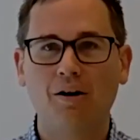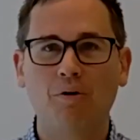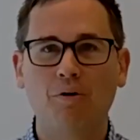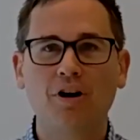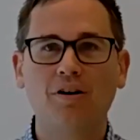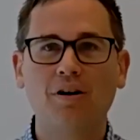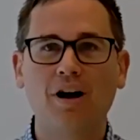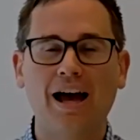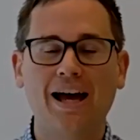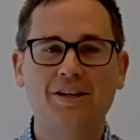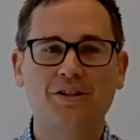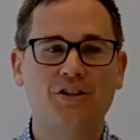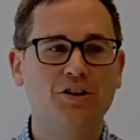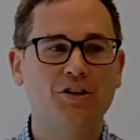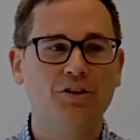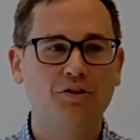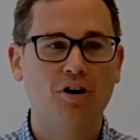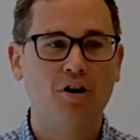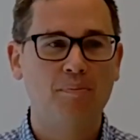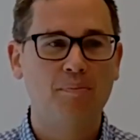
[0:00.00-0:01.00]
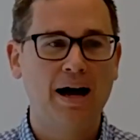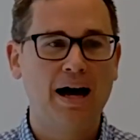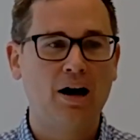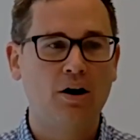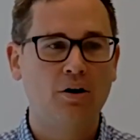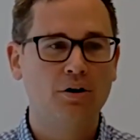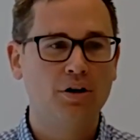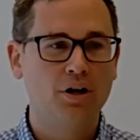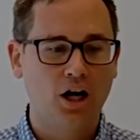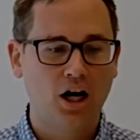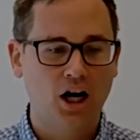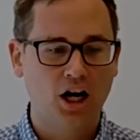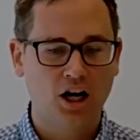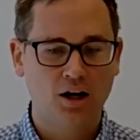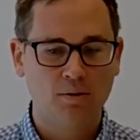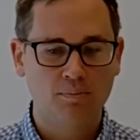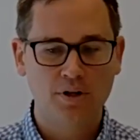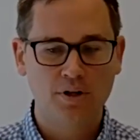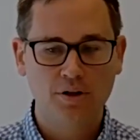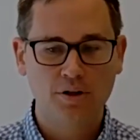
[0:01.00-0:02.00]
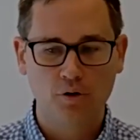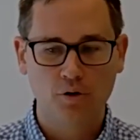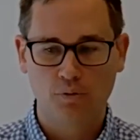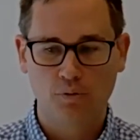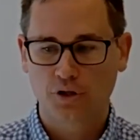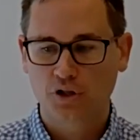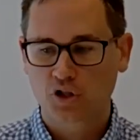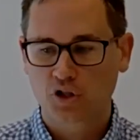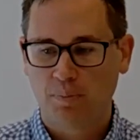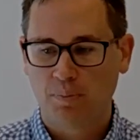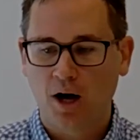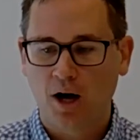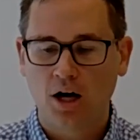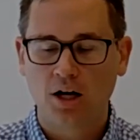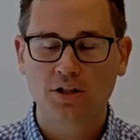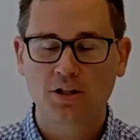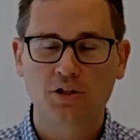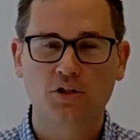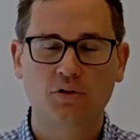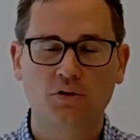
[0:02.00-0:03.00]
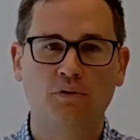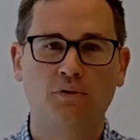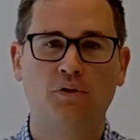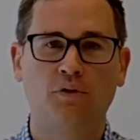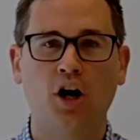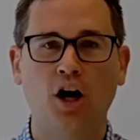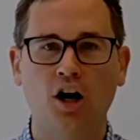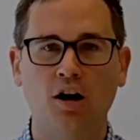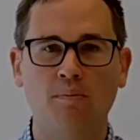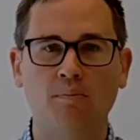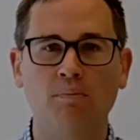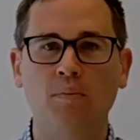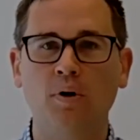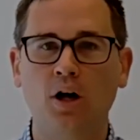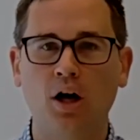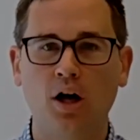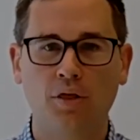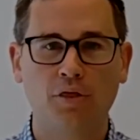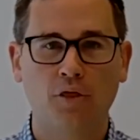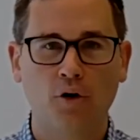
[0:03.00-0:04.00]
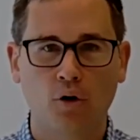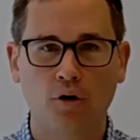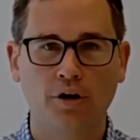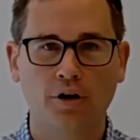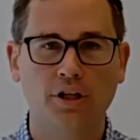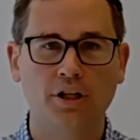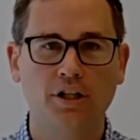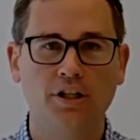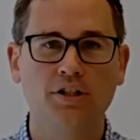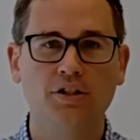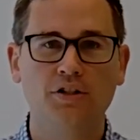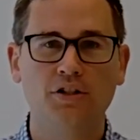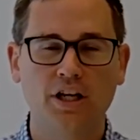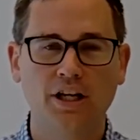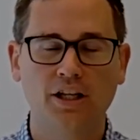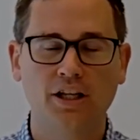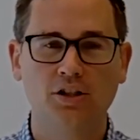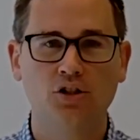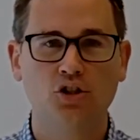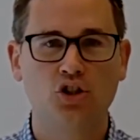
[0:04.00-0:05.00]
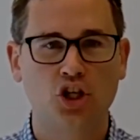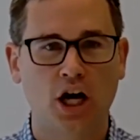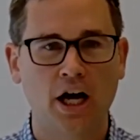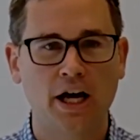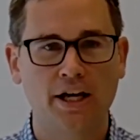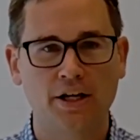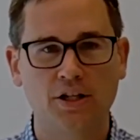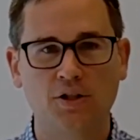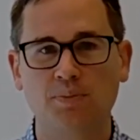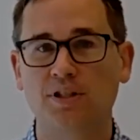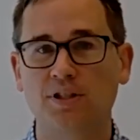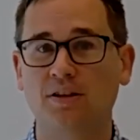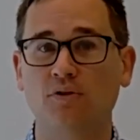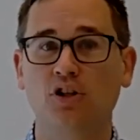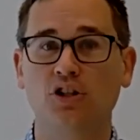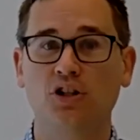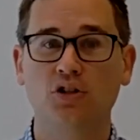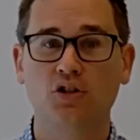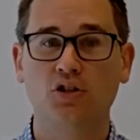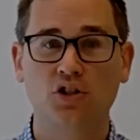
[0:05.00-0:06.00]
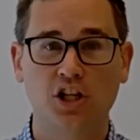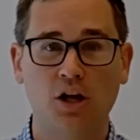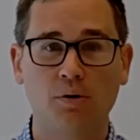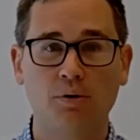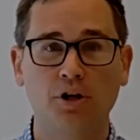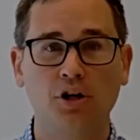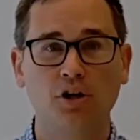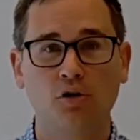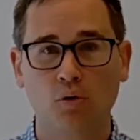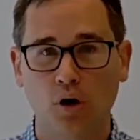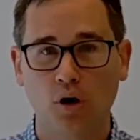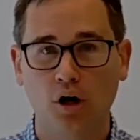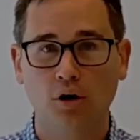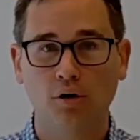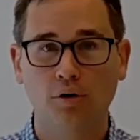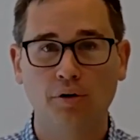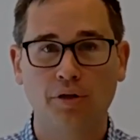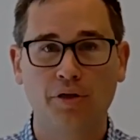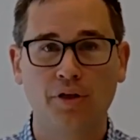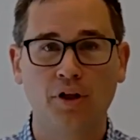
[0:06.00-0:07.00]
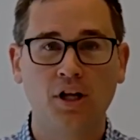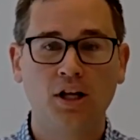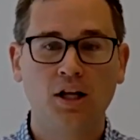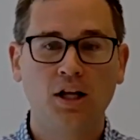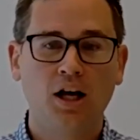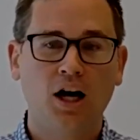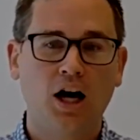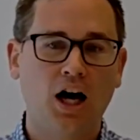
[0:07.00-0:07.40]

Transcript: I want to ask you about the response from authorities in China, specific to slowing growth.